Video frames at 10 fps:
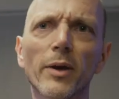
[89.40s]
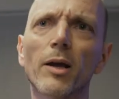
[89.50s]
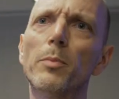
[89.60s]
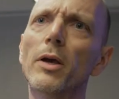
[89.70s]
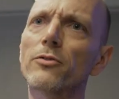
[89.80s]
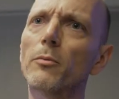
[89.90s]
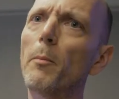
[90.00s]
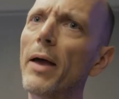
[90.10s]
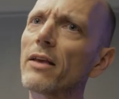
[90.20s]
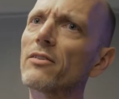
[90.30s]
megapixel
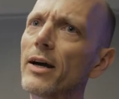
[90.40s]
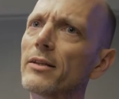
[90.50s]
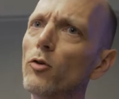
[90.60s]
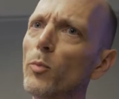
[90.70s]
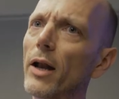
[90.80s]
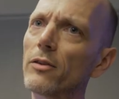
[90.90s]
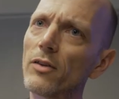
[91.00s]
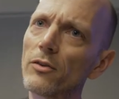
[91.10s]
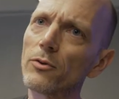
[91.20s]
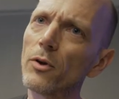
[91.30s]
backside illuminated
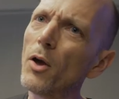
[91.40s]
sensor,